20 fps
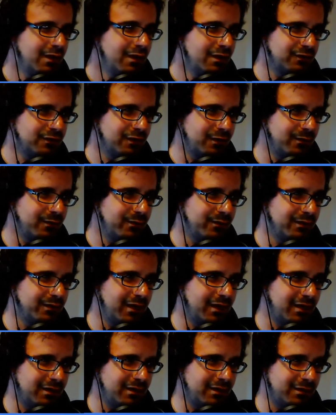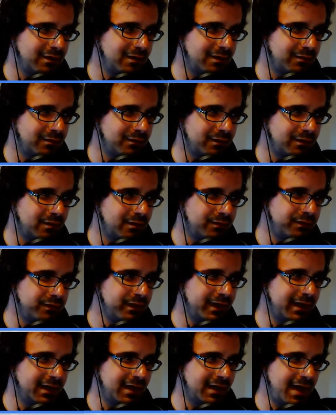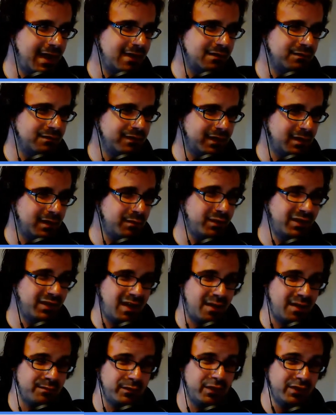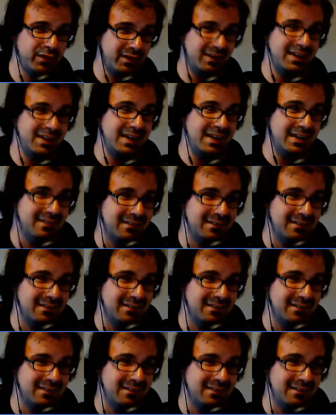So I'm thinking ahead and thinking I'm gonna need